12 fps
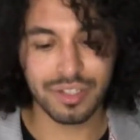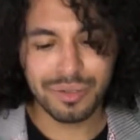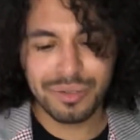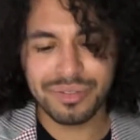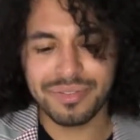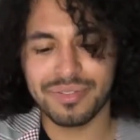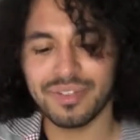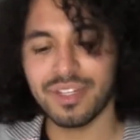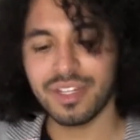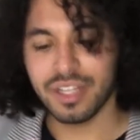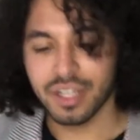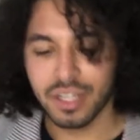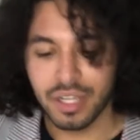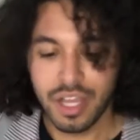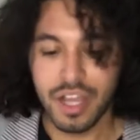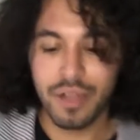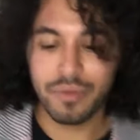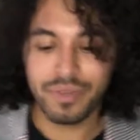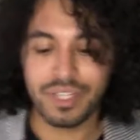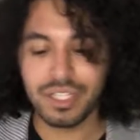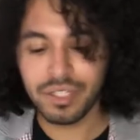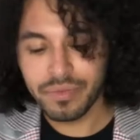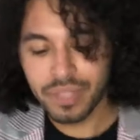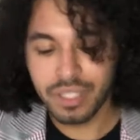Ooh.
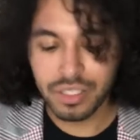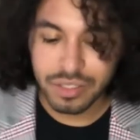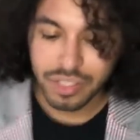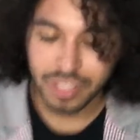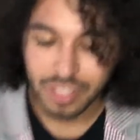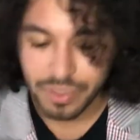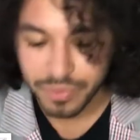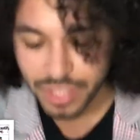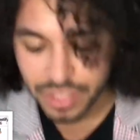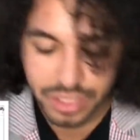When